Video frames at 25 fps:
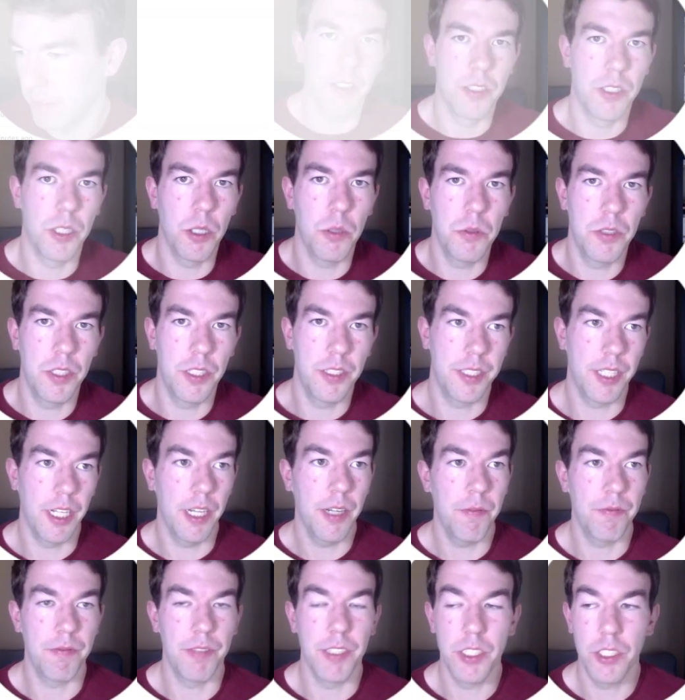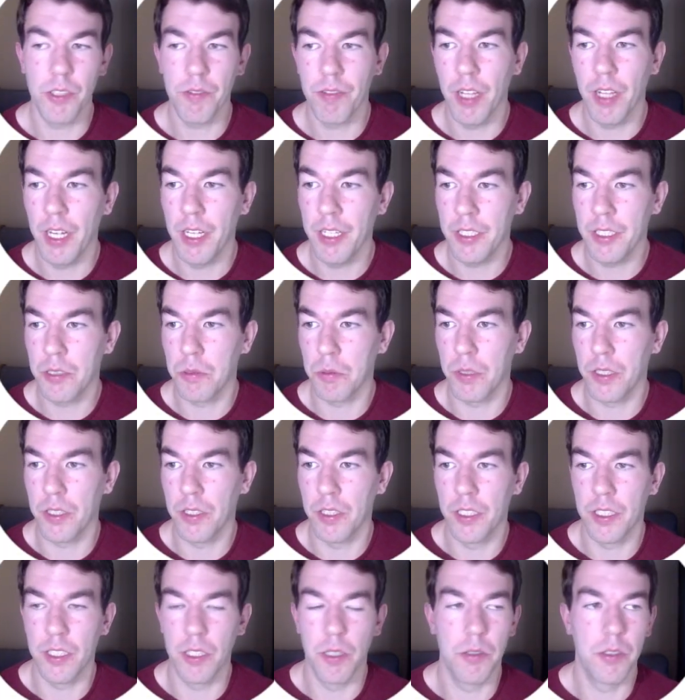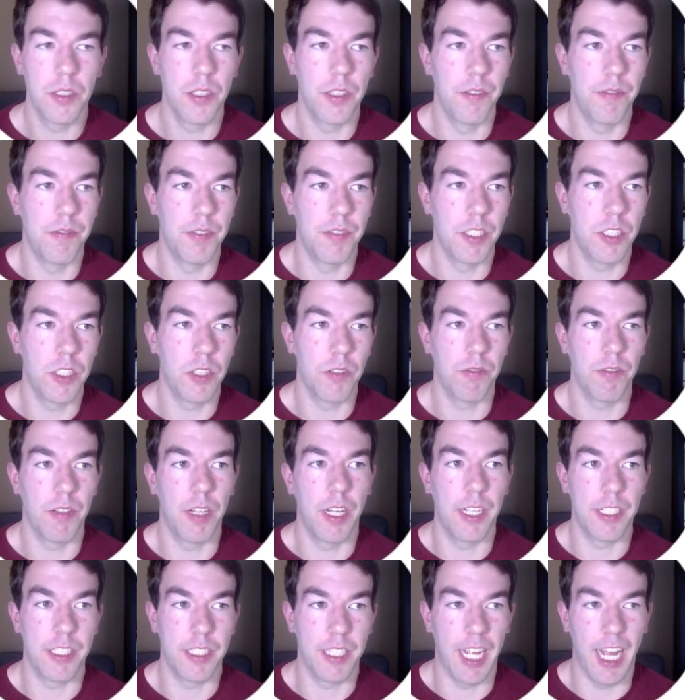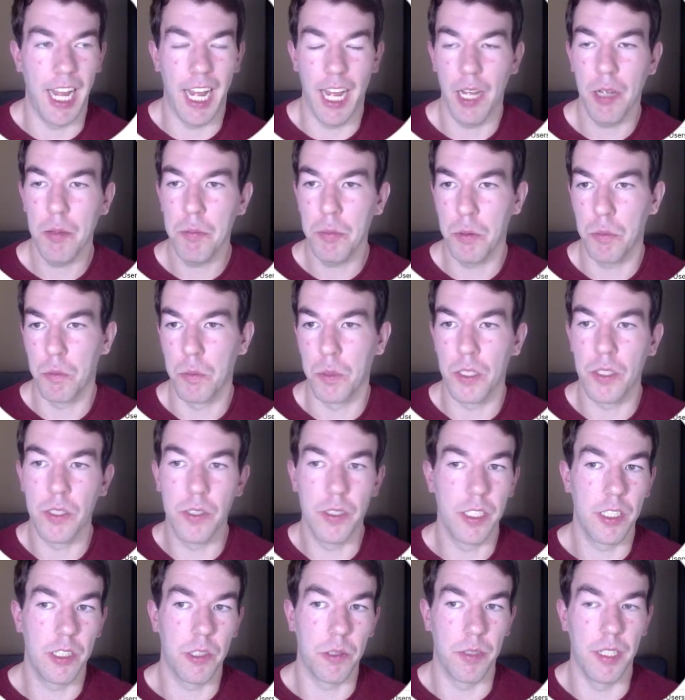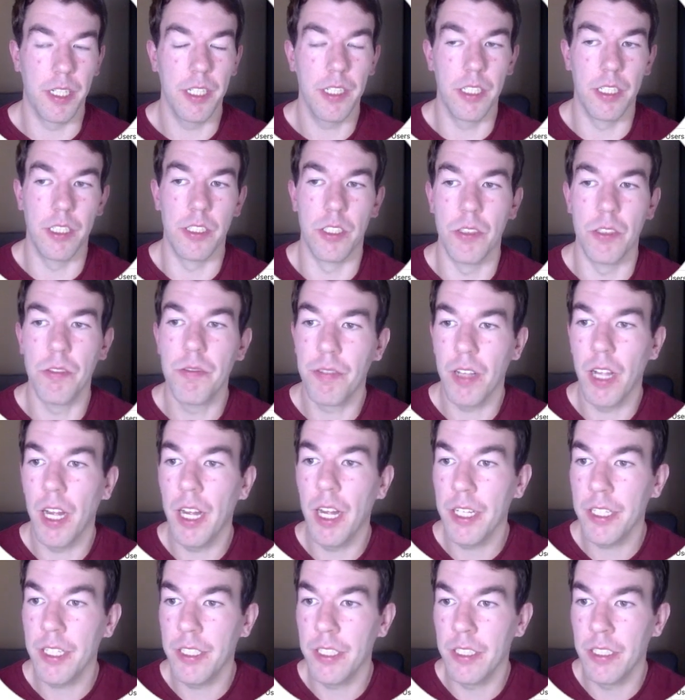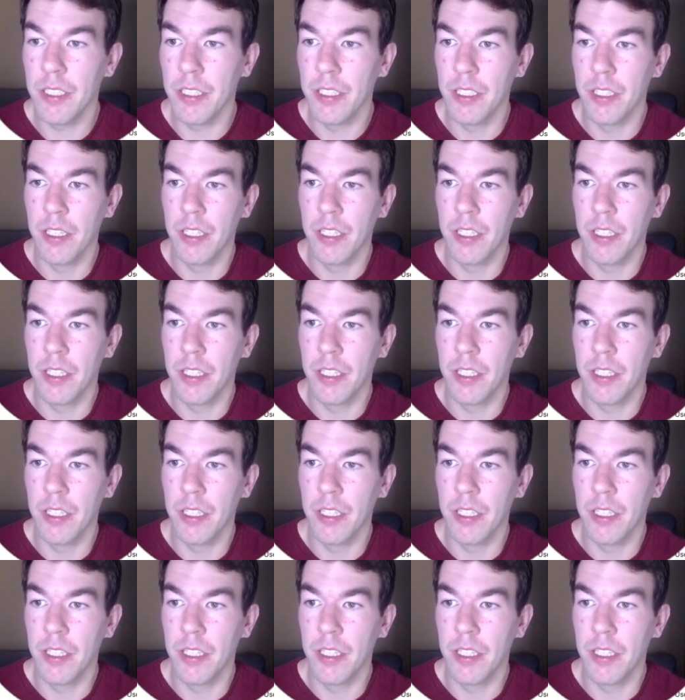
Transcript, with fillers: So to set up feature flags, we're going to go to the feature flag tab. We're going to create a new flag.